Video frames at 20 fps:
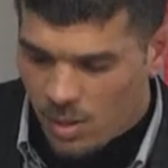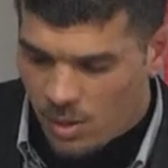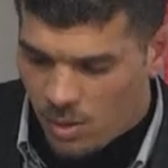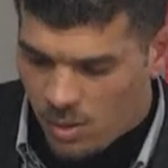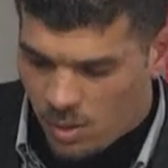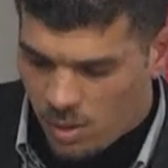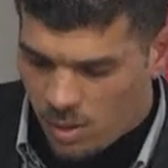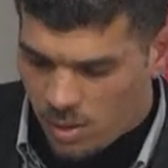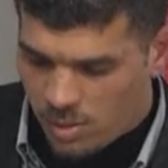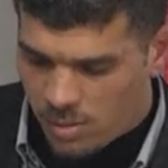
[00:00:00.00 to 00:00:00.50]

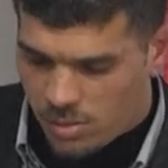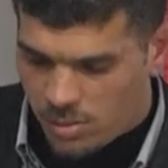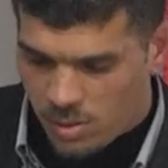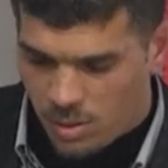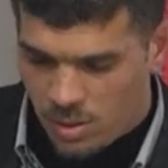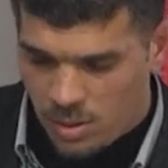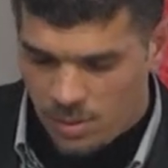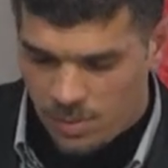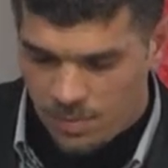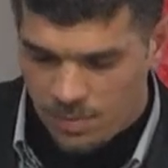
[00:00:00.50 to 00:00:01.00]

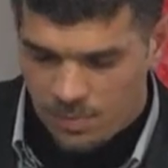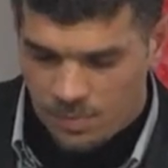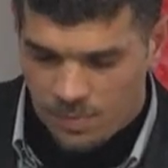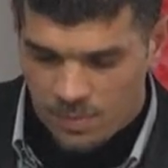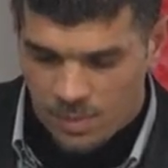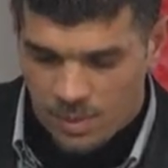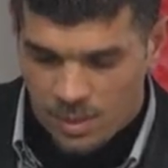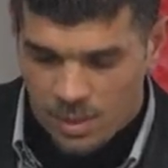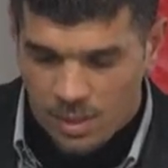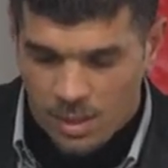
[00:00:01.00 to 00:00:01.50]
Also,
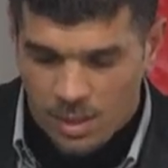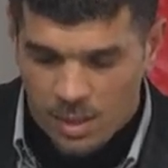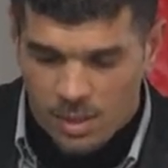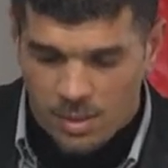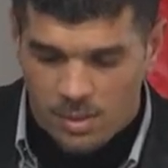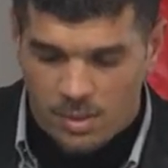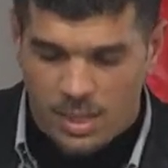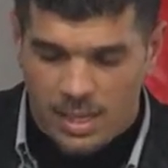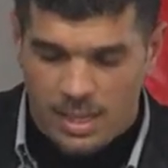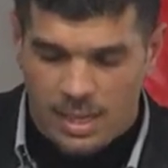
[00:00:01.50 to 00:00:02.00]

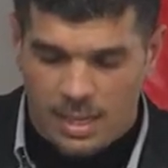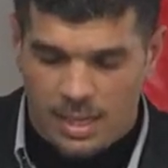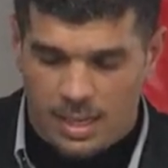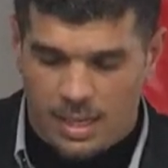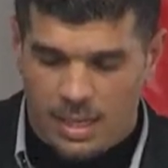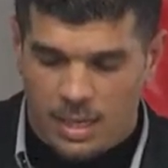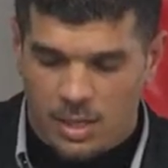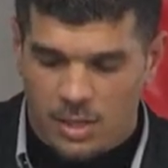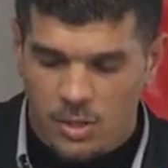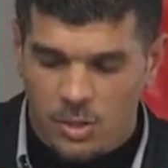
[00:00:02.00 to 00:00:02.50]

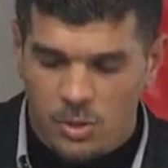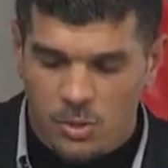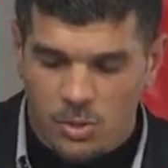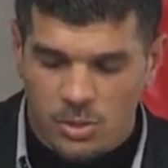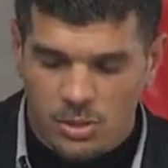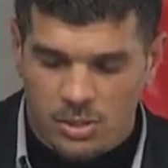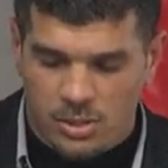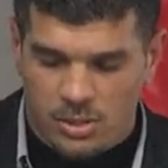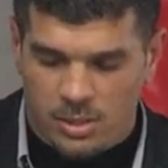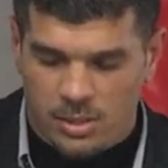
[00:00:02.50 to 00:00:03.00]
the
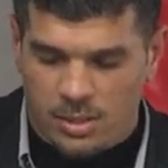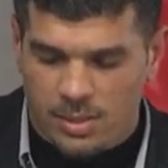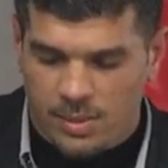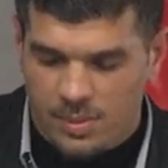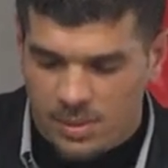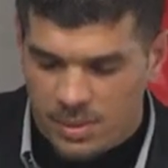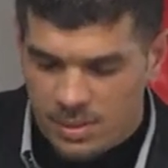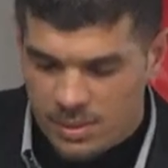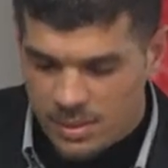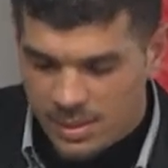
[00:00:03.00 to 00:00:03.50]
huge
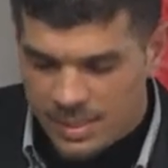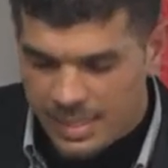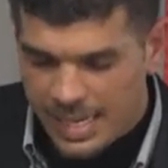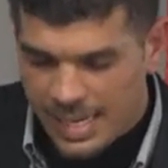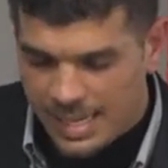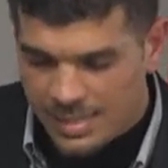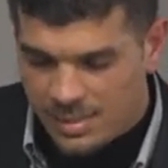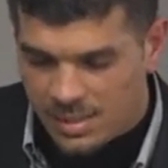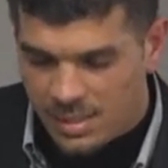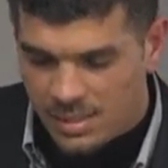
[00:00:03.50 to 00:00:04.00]

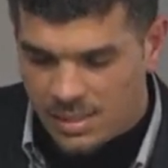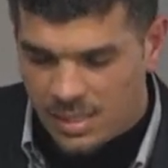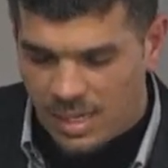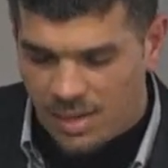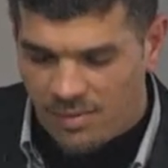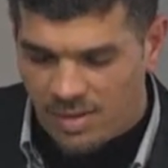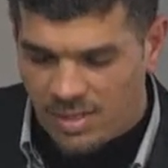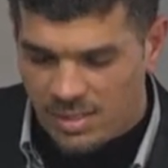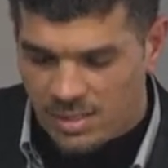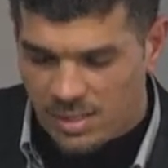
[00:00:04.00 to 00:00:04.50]
gas
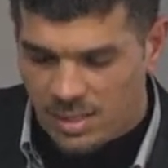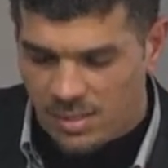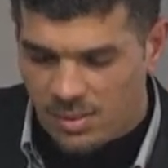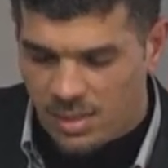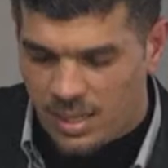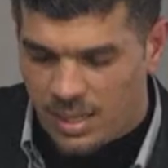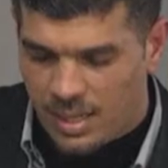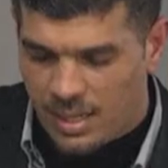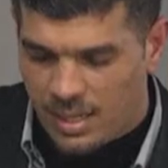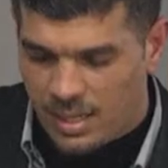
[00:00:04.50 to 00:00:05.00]
discoveries in
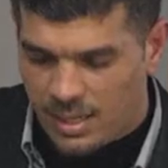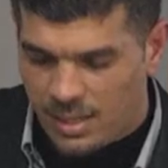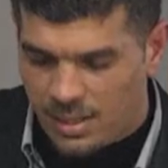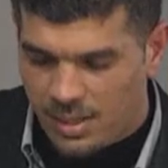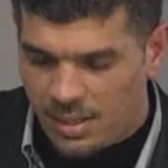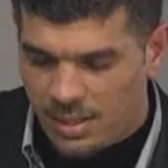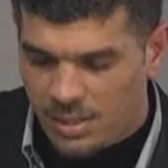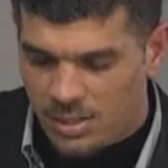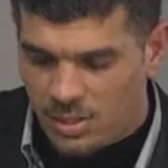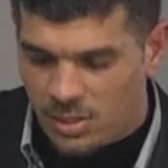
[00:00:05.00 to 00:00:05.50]
the
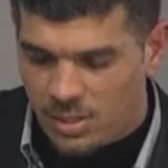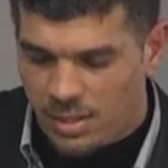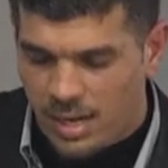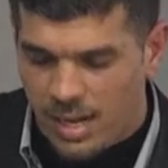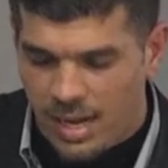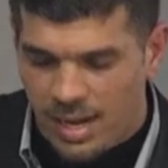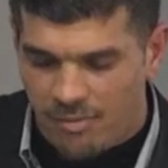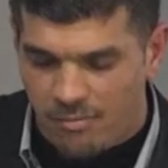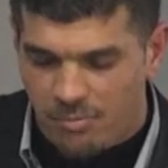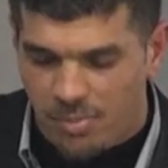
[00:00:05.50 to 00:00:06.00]
region
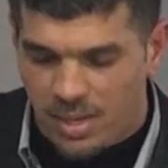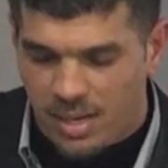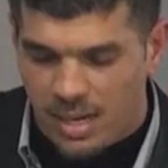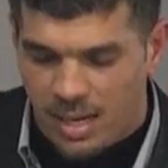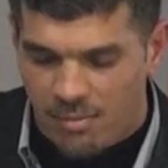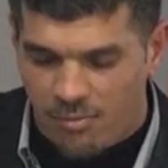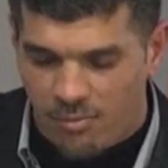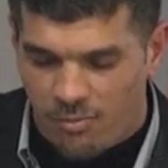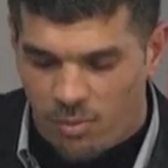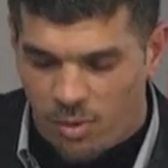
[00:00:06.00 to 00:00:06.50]
have
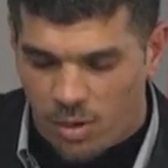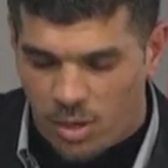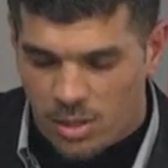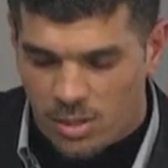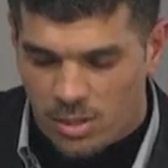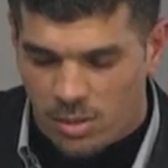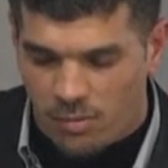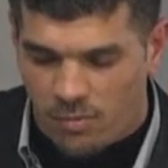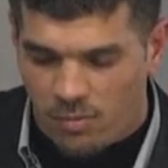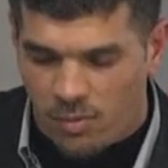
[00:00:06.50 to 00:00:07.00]
become
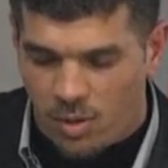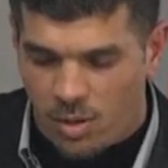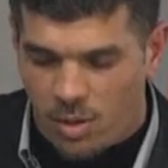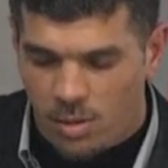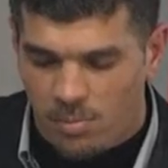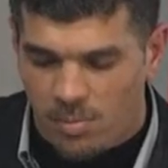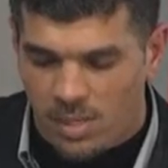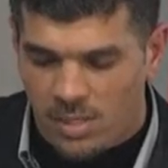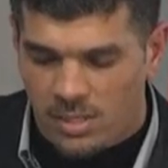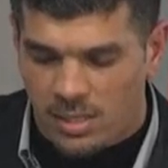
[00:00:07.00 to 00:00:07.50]
focus of all
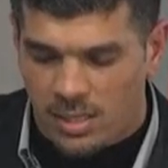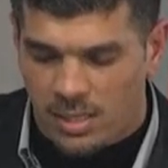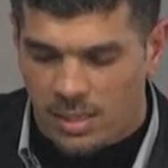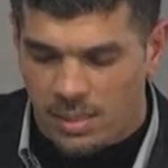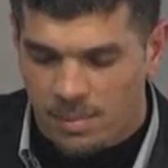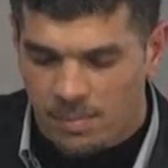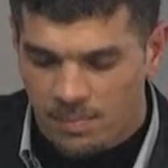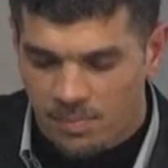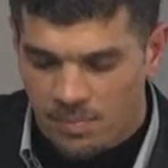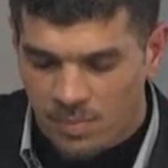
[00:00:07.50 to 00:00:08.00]
major
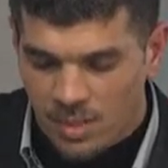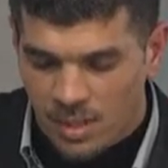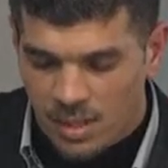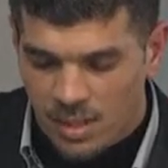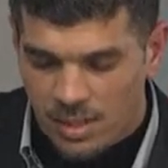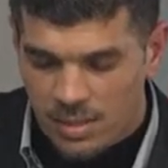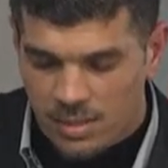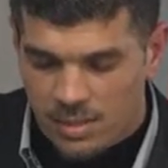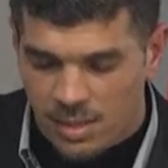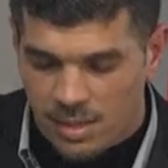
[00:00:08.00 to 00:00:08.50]

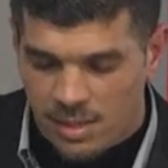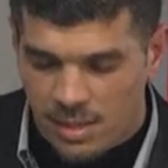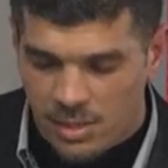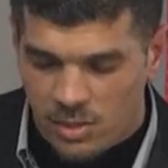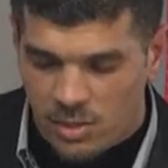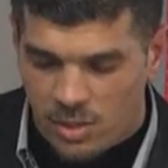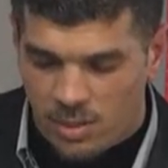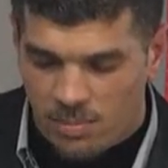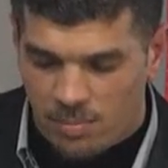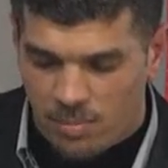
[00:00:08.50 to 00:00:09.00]

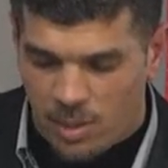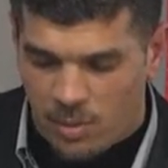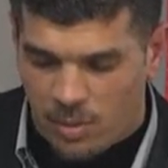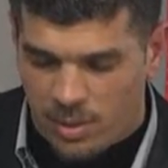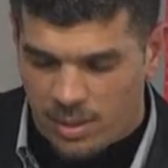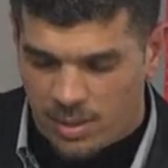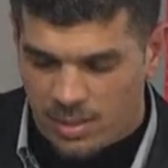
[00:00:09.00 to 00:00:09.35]
international power,